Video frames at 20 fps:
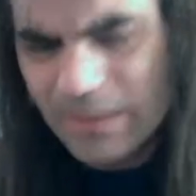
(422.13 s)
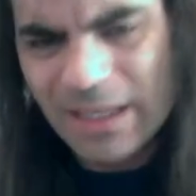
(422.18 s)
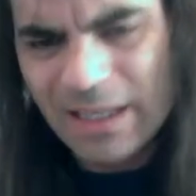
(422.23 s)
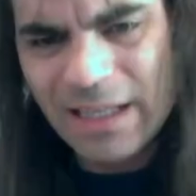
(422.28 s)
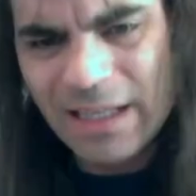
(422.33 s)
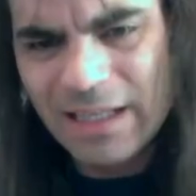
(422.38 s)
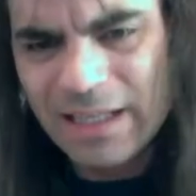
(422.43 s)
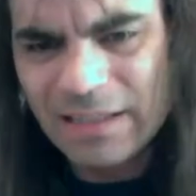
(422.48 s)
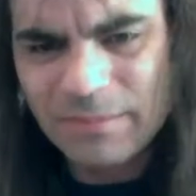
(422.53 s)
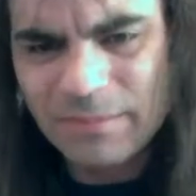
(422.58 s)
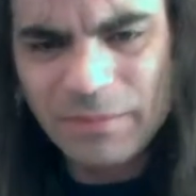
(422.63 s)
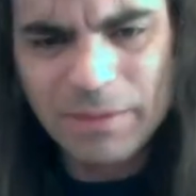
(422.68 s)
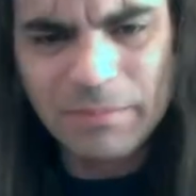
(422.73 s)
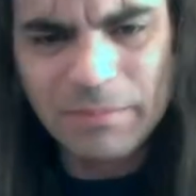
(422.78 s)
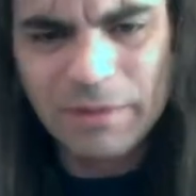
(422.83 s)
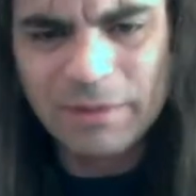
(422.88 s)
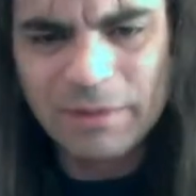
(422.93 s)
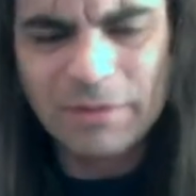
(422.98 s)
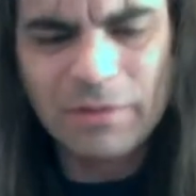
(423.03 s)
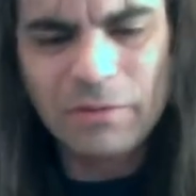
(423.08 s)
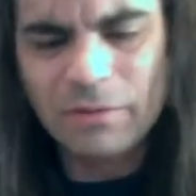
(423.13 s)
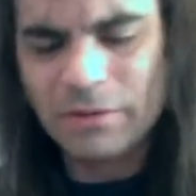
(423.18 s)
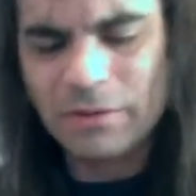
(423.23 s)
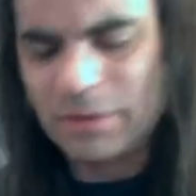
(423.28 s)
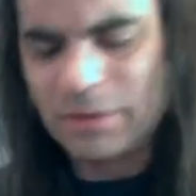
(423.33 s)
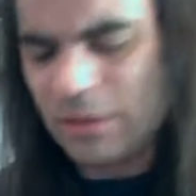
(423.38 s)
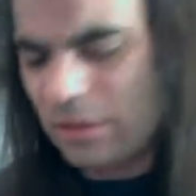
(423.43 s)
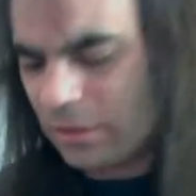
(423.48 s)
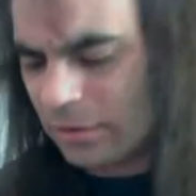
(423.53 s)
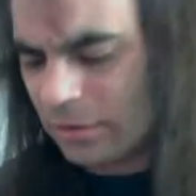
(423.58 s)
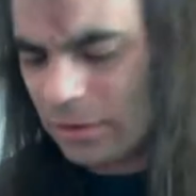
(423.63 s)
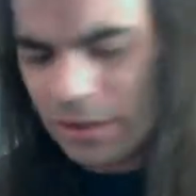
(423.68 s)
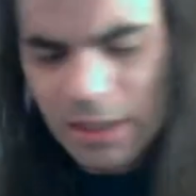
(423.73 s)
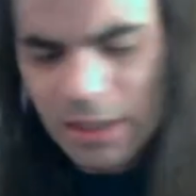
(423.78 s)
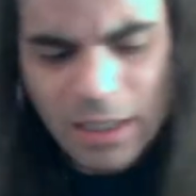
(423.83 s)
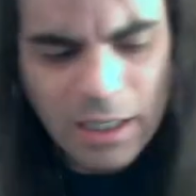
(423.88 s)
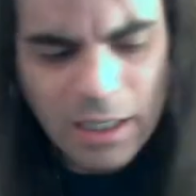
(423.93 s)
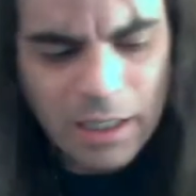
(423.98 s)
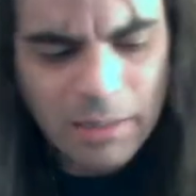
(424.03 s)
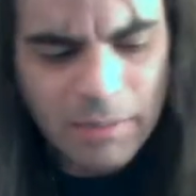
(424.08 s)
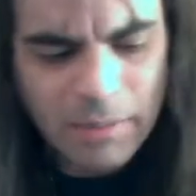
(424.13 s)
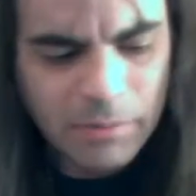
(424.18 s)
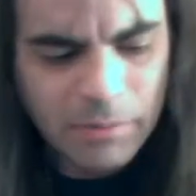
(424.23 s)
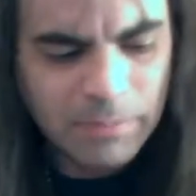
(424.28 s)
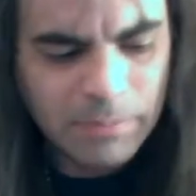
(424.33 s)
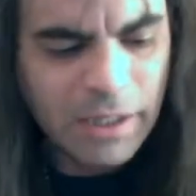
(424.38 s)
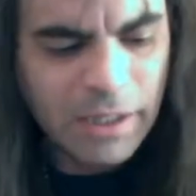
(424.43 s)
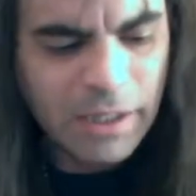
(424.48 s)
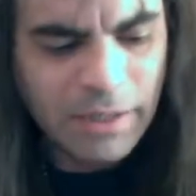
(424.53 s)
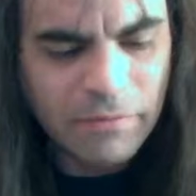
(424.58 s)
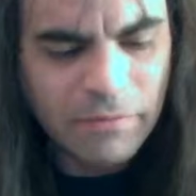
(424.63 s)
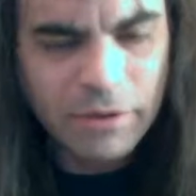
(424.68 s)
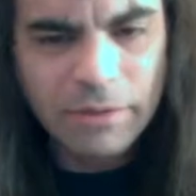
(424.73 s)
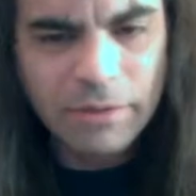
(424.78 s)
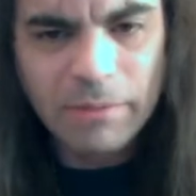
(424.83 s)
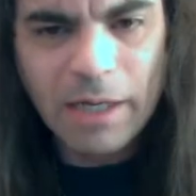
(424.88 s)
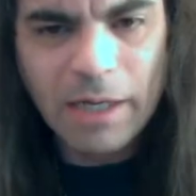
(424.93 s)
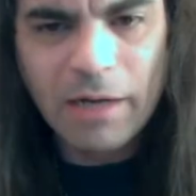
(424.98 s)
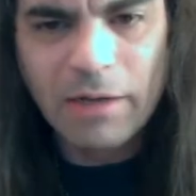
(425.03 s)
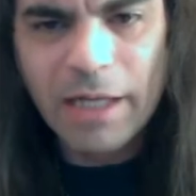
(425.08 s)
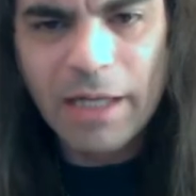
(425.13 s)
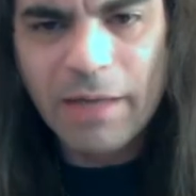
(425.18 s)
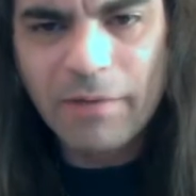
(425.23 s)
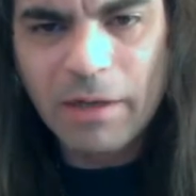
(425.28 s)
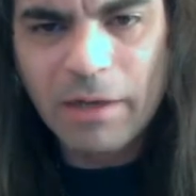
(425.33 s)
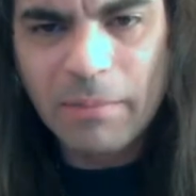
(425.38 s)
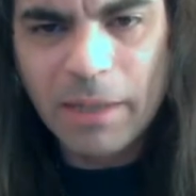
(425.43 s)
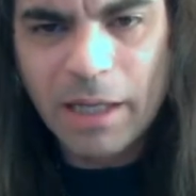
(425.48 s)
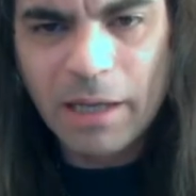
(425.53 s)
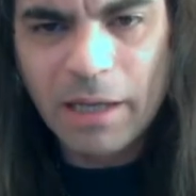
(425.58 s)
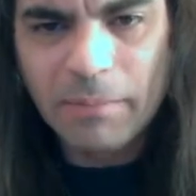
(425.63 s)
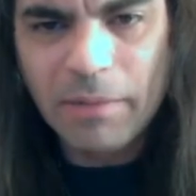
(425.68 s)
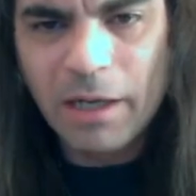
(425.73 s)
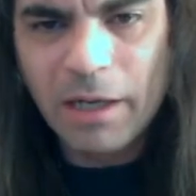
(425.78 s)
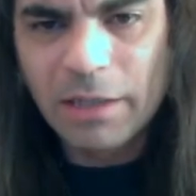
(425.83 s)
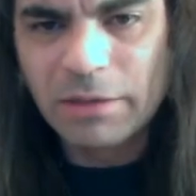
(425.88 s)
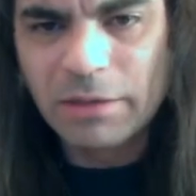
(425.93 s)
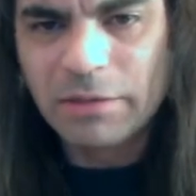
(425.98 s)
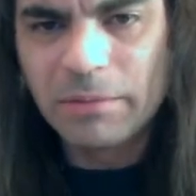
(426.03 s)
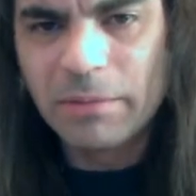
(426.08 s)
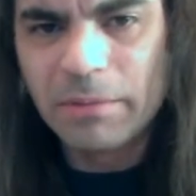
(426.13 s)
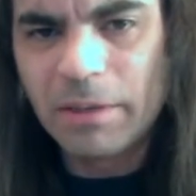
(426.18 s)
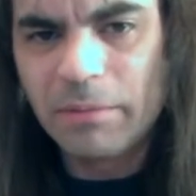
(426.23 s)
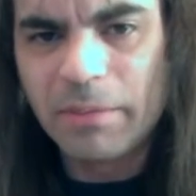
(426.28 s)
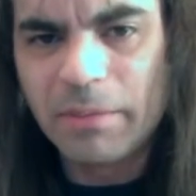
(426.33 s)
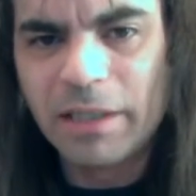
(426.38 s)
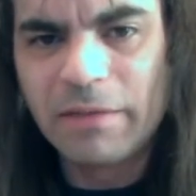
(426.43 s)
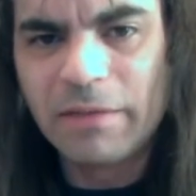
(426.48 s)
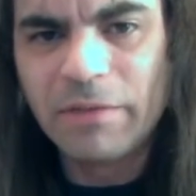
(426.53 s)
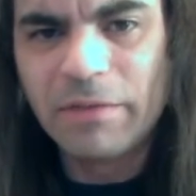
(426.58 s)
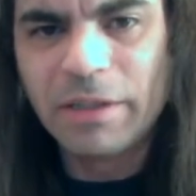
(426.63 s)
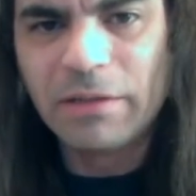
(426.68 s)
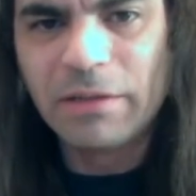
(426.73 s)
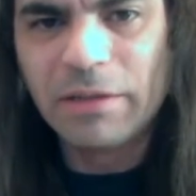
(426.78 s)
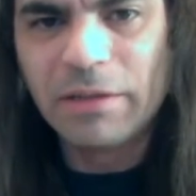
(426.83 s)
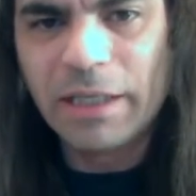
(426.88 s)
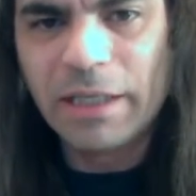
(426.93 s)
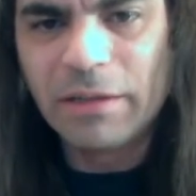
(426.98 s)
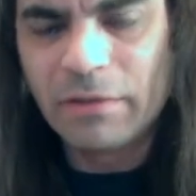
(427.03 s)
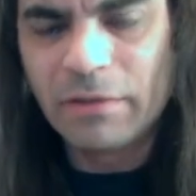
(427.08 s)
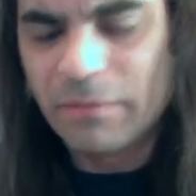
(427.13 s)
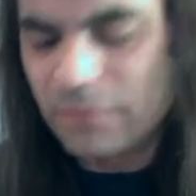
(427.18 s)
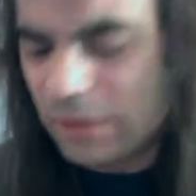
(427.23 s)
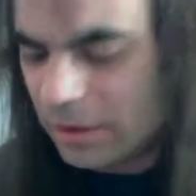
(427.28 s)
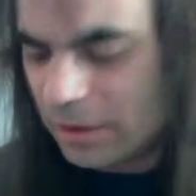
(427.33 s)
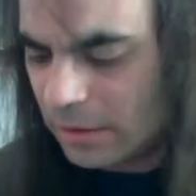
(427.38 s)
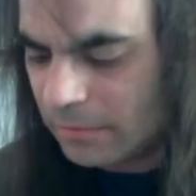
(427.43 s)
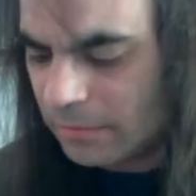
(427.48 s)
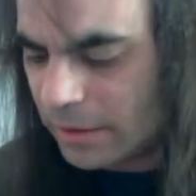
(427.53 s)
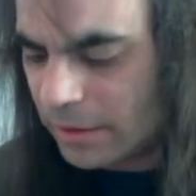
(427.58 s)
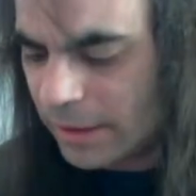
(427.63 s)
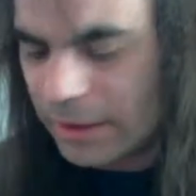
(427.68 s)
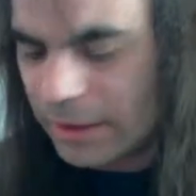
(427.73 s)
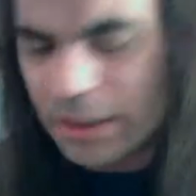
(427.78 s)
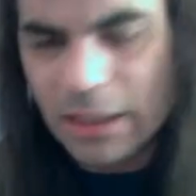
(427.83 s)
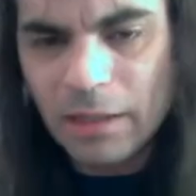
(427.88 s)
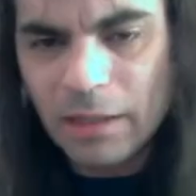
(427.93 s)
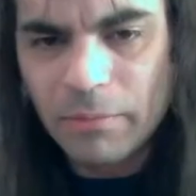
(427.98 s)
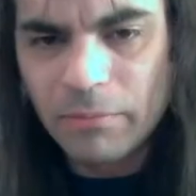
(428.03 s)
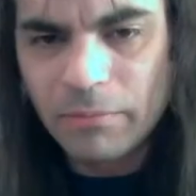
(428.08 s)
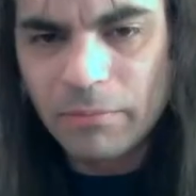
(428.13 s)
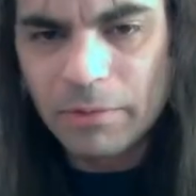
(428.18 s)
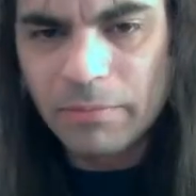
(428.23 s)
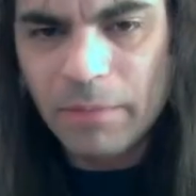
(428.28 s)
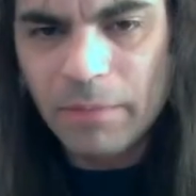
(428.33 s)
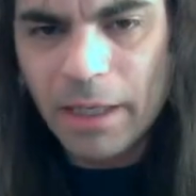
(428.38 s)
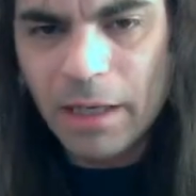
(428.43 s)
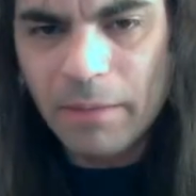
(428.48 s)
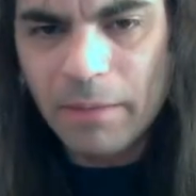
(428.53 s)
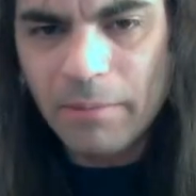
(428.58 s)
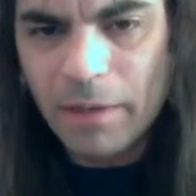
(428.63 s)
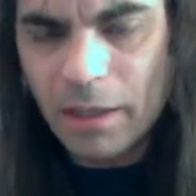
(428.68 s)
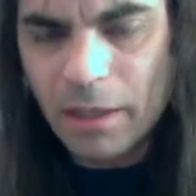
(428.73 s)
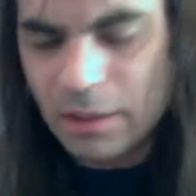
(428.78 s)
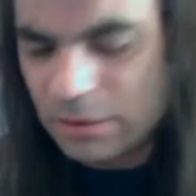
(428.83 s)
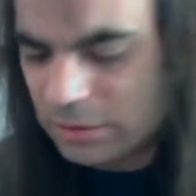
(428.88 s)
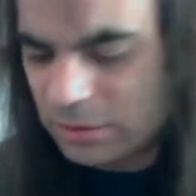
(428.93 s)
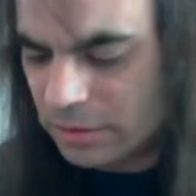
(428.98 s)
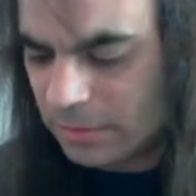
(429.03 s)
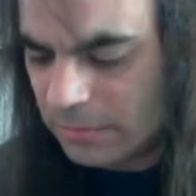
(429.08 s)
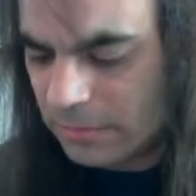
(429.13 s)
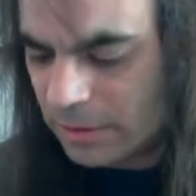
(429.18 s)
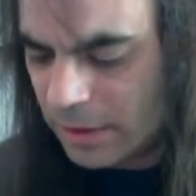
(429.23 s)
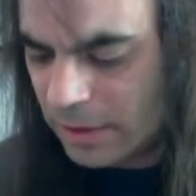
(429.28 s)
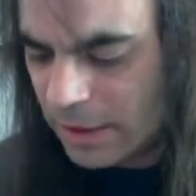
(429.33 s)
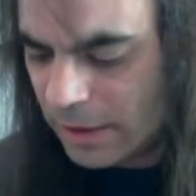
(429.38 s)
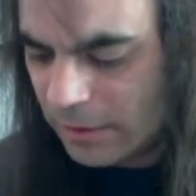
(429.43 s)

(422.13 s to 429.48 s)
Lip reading: Okay, and that's pretty much the whole song. I would it for you, but I don't have it on my iPod, so maybe I'll make a video later of playing that on with my iPod or something.